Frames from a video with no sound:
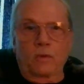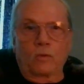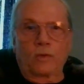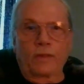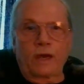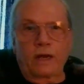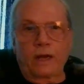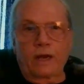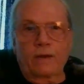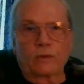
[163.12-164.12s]
when that
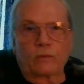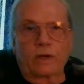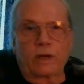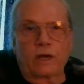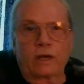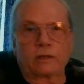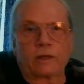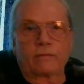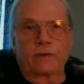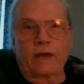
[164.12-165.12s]
happened, when 9
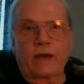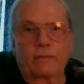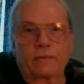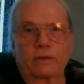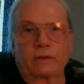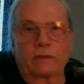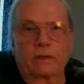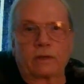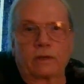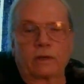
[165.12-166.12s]
11 happened,
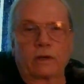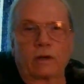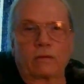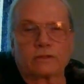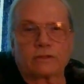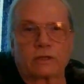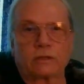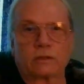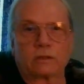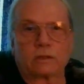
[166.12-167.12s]
uh, all of a
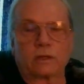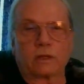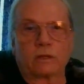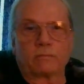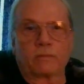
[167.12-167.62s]
sudden, uh,